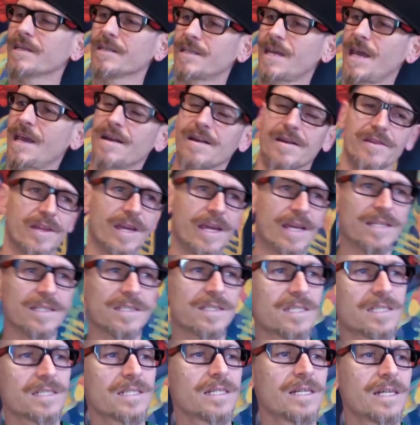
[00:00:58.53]
container things
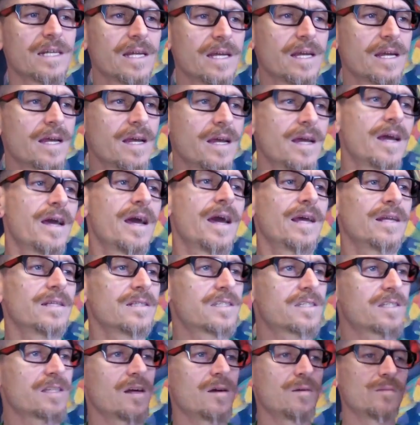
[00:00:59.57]
and
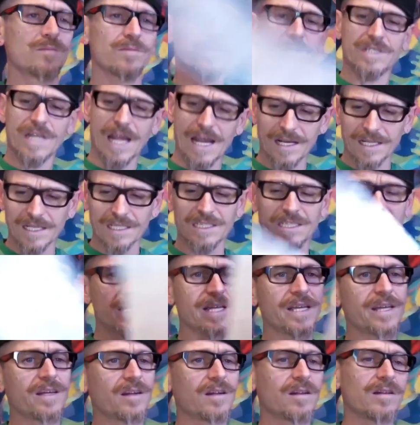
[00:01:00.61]
some stainless
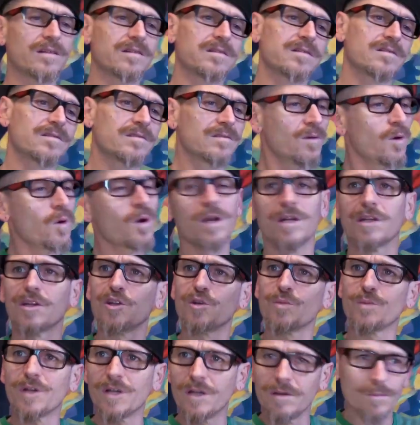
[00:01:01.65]
steel or
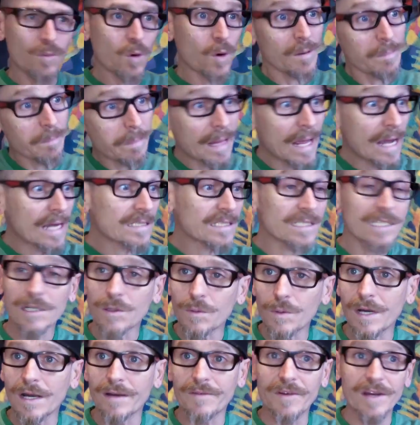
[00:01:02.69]
aluminum or plastic,
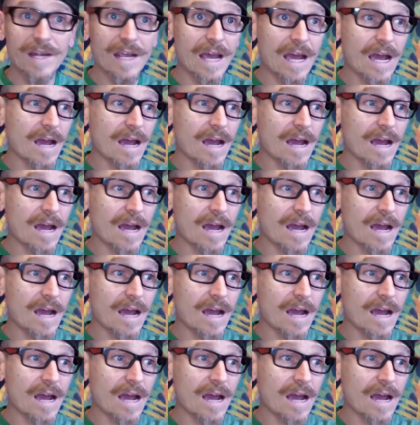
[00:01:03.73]
whatever you